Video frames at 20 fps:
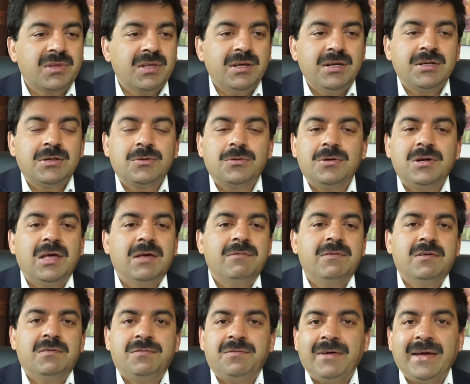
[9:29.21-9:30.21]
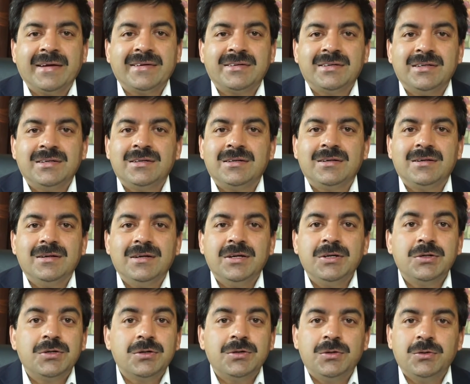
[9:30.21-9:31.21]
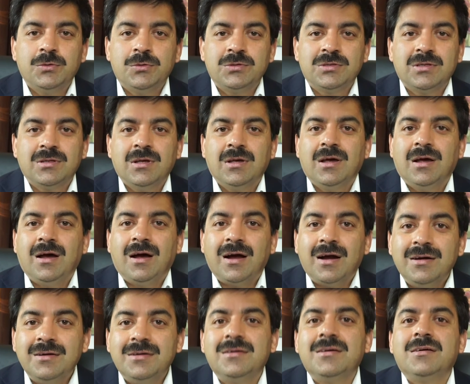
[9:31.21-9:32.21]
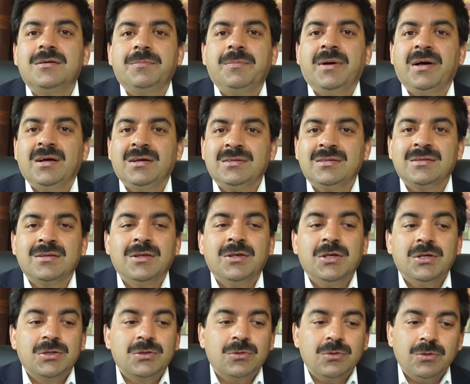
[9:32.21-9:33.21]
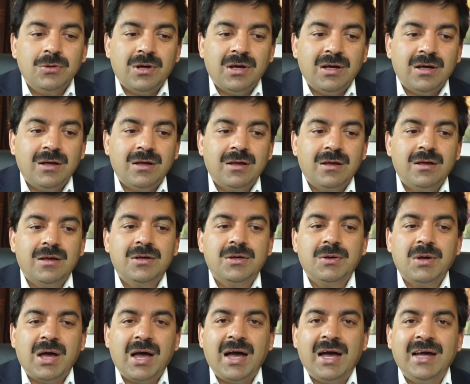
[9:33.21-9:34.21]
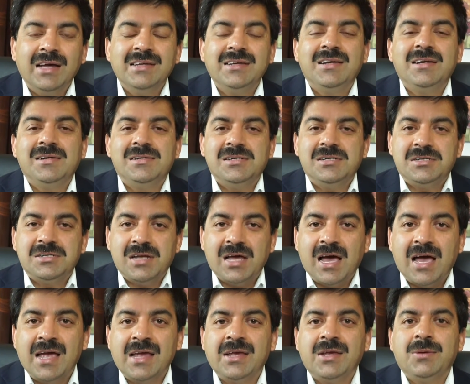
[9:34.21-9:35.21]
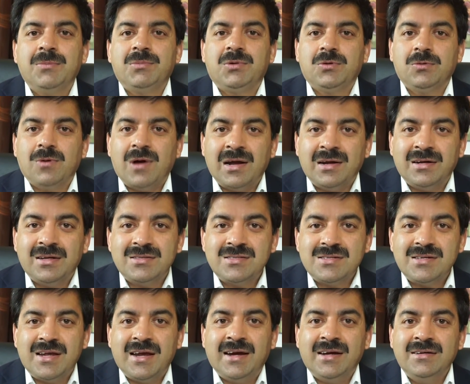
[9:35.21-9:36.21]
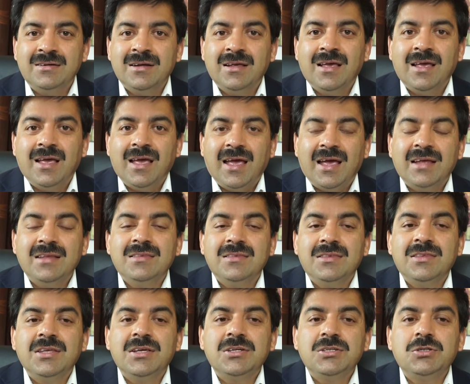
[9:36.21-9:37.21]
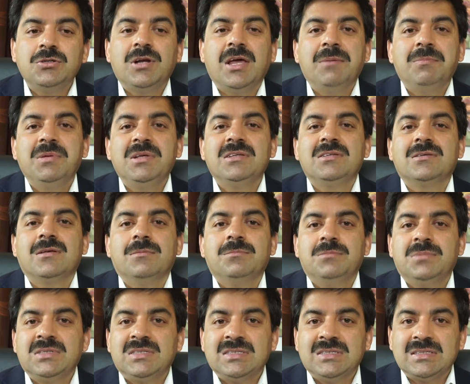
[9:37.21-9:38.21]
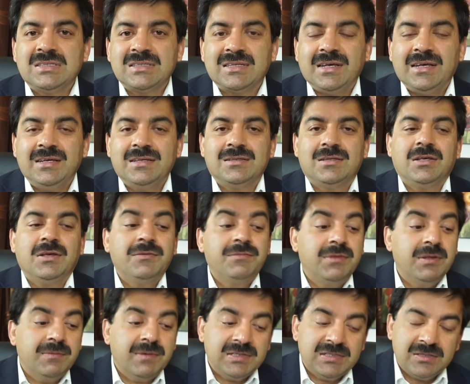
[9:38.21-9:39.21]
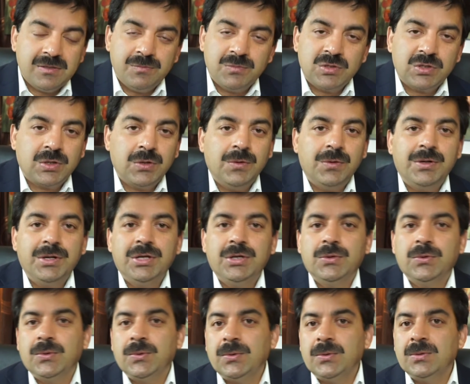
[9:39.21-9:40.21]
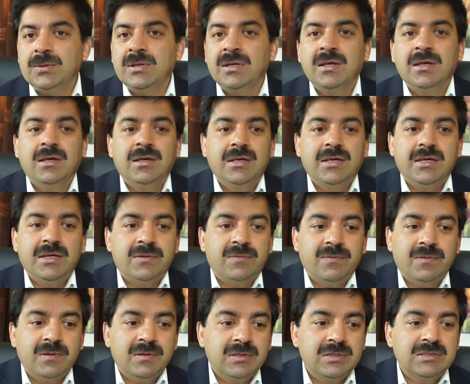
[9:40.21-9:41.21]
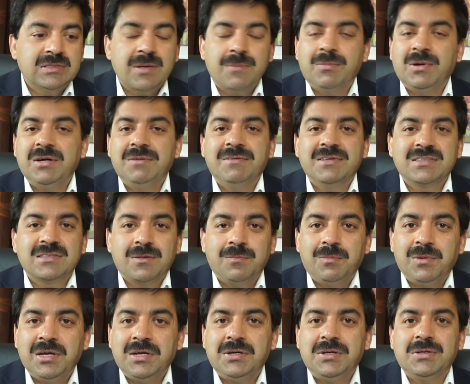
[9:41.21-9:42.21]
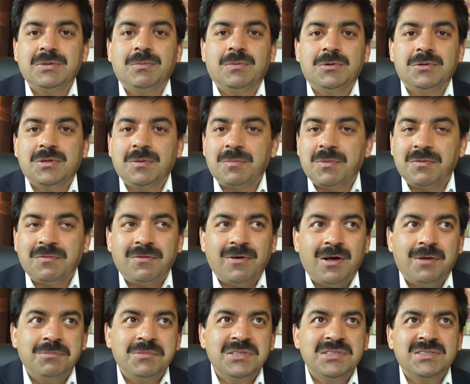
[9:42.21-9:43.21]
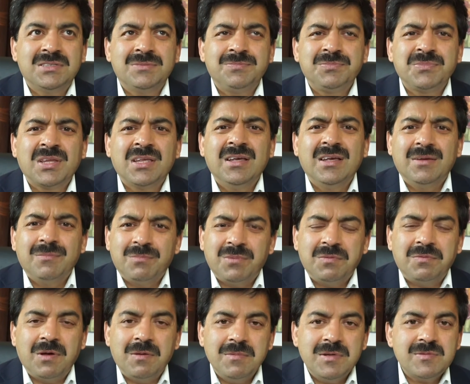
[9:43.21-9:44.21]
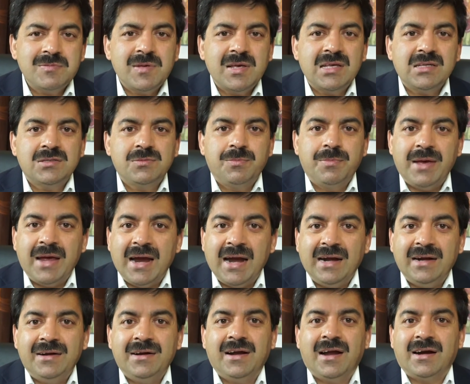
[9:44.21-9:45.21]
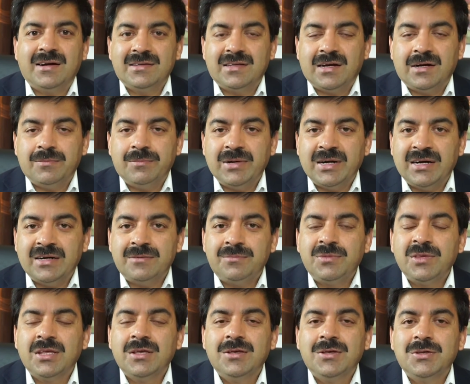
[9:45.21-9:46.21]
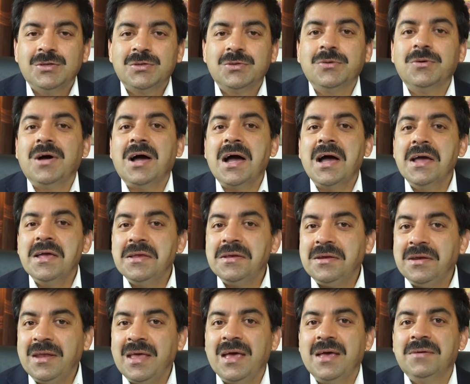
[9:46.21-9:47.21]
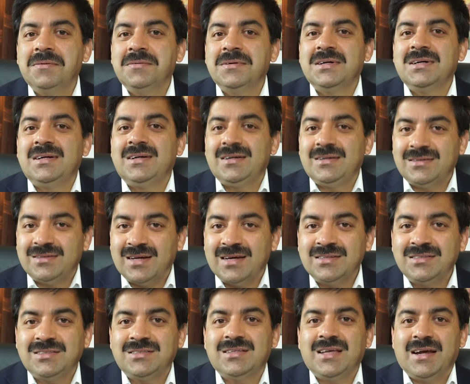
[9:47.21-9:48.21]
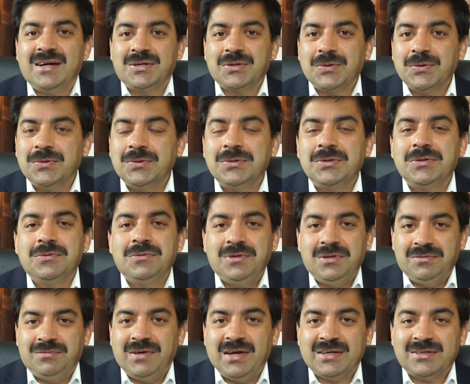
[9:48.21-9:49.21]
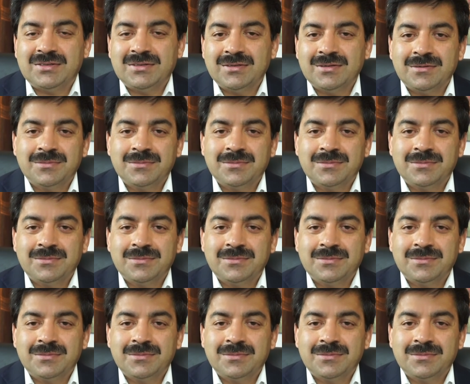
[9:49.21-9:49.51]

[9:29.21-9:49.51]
It could have introduced 100 bugs. So I needed time to understand, and there should have been some business case. If there was some security hole, it was somebody was complaining about the performance. Performance was bad, not that bad. So I never touched that code to refactor.